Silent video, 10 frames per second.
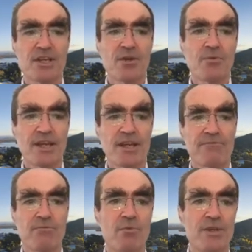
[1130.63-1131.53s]
We have
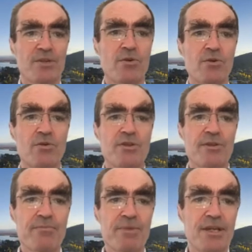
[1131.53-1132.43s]
what we call
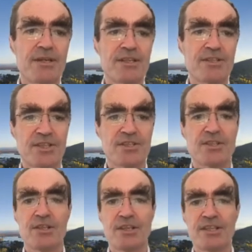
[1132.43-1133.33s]
peer
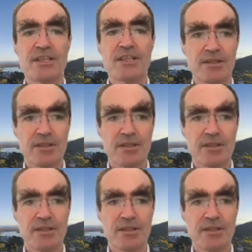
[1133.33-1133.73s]
assisted learning,